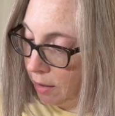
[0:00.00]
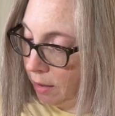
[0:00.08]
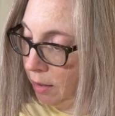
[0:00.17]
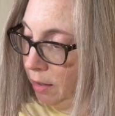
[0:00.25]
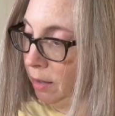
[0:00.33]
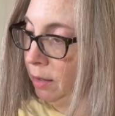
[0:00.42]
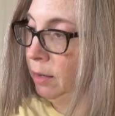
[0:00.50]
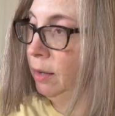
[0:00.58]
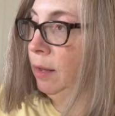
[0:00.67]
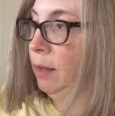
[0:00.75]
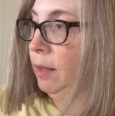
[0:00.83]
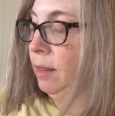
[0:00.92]
Ah,
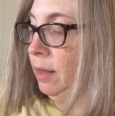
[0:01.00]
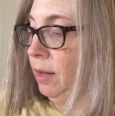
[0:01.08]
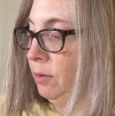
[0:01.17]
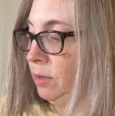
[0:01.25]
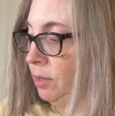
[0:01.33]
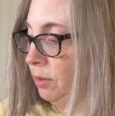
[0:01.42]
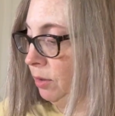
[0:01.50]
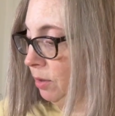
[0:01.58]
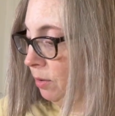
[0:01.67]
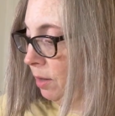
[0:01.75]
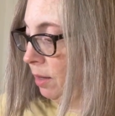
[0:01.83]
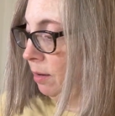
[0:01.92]
that was so
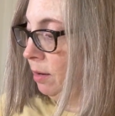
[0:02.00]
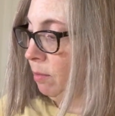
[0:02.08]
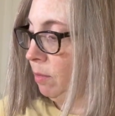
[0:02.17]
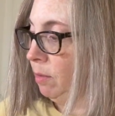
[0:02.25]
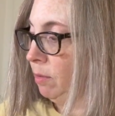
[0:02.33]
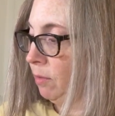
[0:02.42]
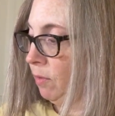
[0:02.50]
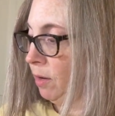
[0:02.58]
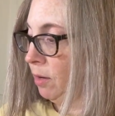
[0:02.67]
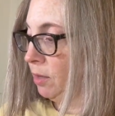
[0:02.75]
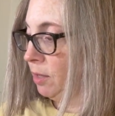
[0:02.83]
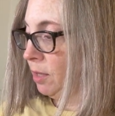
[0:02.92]
gooey. It made my
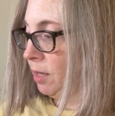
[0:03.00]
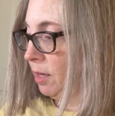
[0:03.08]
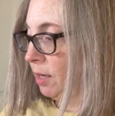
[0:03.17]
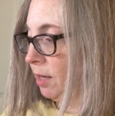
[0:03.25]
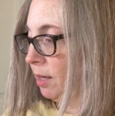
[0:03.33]
fingers stick.